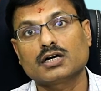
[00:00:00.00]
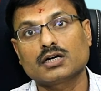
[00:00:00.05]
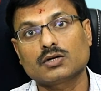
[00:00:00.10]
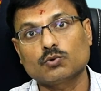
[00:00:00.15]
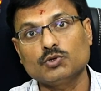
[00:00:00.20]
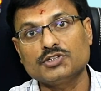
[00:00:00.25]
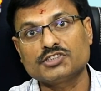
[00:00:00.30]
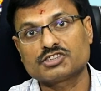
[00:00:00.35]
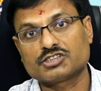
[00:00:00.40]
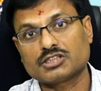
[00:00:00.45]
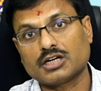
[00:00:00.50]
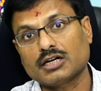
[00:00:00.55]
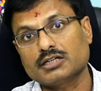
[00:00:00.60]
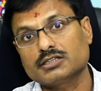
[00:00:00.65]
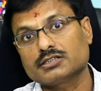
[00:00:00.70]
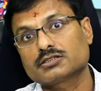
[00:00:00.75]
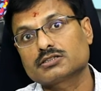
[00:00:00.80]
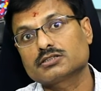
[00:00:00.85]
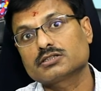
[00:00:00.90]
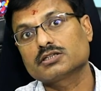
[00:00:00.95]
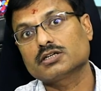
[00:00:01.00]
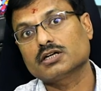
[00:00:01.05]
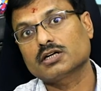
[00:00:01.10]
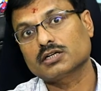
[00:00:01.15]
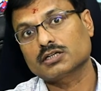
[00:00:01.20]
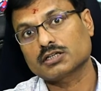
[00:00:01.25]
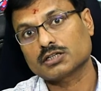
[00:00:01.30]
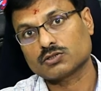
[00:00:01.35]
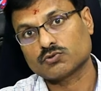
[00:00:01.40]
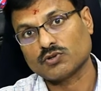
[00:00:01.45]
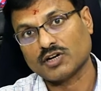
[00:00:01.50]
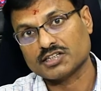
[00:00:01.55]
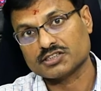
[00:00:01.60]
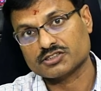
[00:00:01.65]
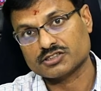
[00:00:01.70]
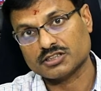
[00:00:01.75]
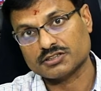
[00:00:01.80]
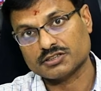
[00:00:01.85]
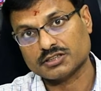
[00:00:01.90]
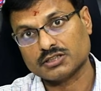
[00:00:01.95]
which child is require
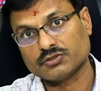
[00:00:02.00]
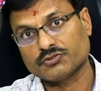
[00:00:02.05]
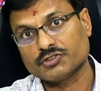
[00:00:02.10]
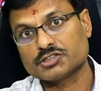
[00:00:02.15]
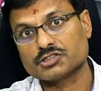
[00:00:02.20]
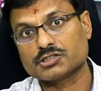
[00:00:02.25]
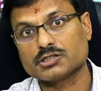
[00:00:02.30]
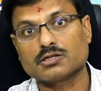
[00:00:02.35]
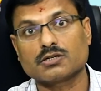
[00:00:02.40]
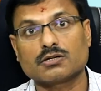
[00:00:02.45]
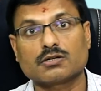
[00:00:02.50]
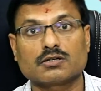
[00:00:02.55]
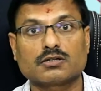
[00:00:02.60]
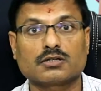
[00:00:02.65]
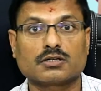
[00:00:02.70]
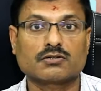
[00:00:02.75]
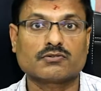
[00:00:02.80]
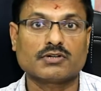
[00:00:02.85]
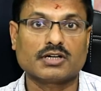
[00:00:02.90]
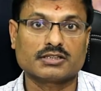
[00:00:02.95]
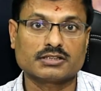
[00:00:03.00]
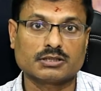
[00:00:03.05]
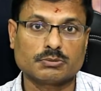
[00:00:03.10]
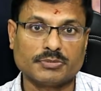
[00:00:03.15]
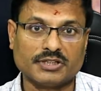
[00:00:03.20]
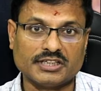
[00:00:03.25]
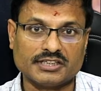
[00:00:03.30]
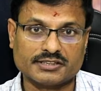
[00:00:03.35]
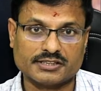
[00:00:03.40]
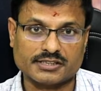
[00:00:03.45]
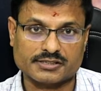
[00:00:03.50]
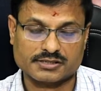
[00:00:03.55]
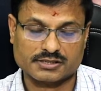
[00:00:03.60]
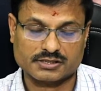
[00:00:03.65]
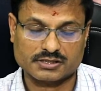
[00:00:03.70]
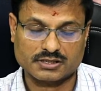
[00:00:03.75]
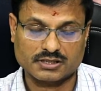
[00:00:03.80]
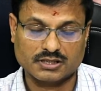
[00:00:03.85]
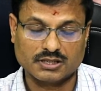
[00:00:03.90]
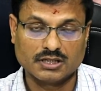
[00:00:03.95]
surgery, which will require the
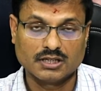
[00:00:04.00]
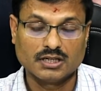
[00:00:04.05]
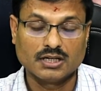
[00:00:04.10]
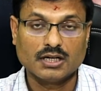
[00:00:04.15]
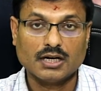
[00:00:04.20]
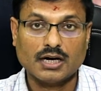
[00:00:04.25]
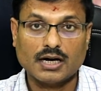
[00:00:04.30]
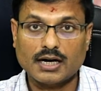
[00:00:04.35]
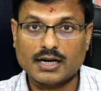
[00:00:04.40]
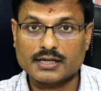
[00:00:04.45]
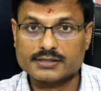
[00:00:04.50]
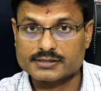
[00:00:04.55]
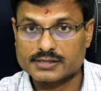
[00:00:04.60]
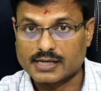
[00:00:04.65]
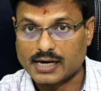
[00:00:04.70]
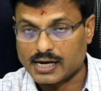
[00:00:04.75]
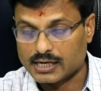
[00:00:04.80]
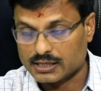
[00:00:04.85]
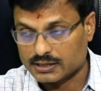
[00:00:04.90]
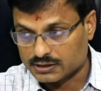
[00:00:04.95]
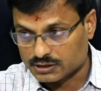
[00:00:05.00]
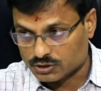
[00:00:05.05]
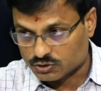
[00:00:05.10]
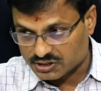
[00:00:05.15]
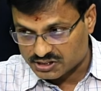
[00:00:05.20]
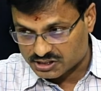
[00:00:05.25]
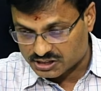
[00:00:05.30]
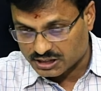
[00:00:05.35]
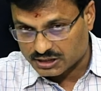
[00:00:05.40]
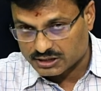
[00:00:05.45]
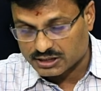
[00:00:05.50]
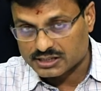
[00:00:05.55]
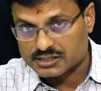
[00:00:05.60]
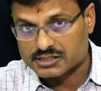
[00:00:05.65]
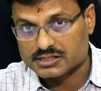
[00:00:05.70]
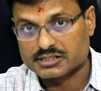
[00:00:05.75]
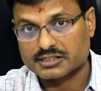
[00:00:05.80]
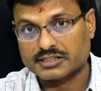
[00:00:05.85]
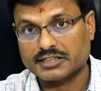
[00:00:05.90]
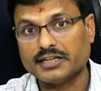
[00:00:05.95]
braces. As you can see the
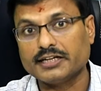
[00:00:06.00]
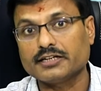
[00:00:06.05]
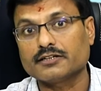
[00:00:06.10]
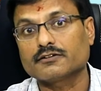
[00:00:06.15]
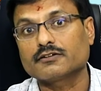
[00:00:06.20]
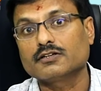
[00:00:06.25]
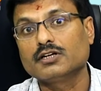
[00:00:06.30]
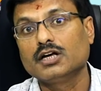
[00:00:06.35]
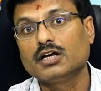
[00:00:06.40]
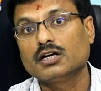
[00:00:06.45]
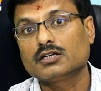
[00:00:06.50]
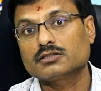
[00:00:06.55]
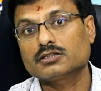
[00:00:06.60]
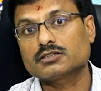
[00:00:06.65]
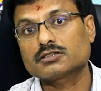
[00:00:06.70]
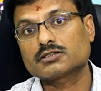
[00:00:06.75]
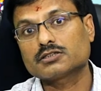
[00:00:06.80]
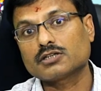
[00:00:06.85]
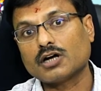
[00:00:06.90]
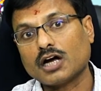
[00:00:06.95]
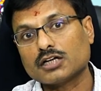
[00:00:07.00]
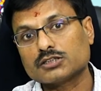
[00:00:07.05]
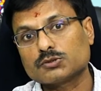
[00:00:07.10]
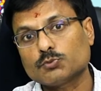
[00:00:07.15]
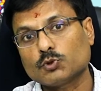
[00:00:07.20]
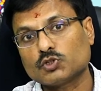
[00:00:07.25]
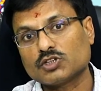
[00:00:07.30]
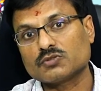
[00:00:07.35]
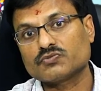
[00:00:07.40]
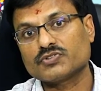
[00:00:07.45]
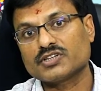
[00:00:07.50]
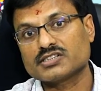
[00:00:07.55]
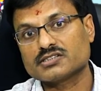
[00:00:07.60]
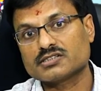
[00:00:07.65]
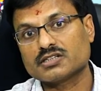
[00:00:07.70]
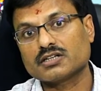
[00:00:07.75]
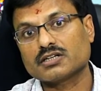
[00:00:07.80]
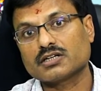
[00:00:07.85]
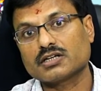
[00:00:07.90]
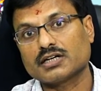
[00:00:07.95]
screen, this gross motor
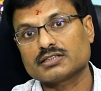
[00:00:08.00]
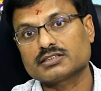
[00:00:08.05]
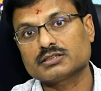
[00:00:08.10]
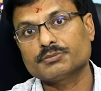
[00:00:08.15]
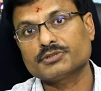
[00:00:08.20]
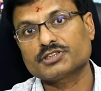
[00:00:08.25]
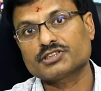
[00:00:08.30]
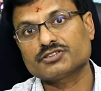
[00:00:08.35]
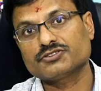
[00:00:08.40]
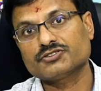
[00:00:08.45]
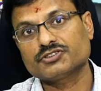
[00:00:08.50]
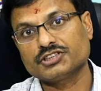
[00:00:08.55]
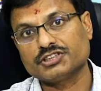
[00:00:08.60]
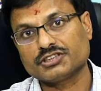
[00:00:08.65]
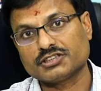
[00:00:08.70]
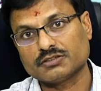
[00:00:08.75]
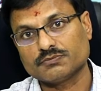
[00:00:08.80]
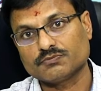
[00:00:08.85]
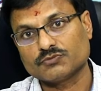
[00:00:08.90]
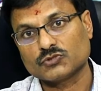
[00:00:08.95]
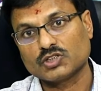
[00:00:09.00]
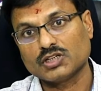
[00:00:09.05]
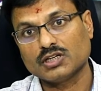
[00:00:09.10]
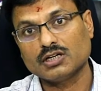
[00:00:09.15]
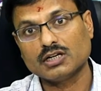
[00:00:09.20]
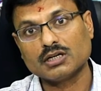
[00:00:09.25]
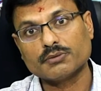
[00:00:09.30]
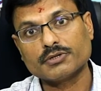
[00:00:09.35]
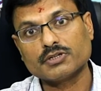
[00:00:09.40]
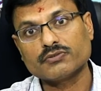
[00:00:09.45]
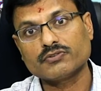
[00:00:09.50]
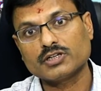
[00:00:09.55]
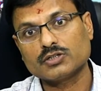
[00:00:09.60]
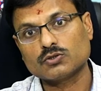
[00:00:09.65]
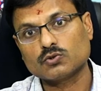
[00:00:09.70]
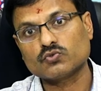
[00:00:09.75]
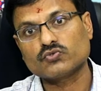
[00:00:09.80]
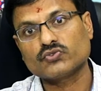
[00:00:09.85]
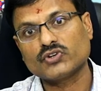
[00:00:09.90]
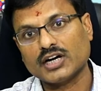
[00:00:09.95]
function classification system, level 1
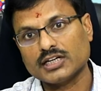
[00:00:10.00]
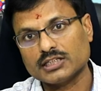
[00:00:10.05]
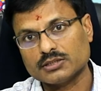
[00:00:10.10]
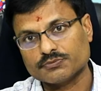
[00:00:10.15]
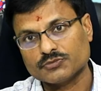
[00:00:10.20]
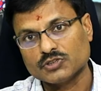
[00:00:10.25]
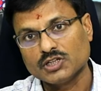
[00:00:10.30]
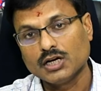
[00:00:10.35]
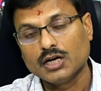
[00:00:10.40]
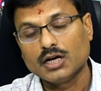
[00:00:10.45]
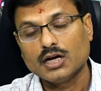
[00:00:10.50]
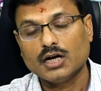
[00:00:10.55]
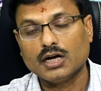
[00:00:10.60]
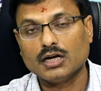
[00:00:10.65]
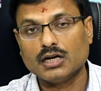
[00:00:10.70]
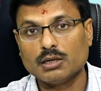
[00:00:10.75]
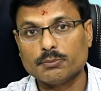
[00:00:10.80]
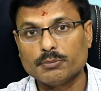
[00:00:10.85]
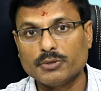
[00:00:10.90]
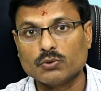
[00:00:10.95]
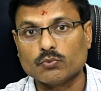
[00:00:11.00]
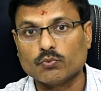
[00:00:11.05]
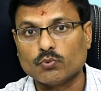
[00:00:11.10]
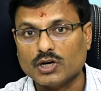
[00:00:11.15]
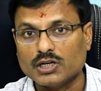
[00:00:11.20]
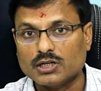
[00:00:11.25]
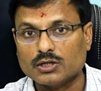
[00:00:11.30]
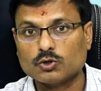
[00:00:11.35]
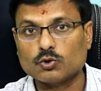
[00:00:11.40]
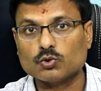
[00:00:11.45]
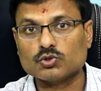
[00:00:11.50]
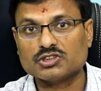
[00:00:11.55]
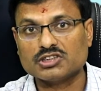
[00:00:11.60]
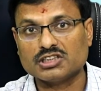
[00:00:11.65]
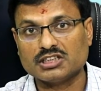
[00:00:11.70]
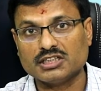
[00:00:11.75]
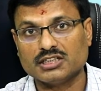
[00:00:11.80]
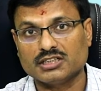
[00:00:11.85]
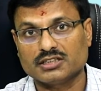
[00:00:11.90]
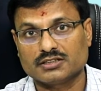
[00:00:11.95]
to 5, and level 1 to
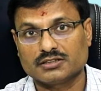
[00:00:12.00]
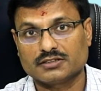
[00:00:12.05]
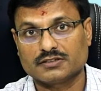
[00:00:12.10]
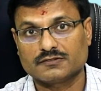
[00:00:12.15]
3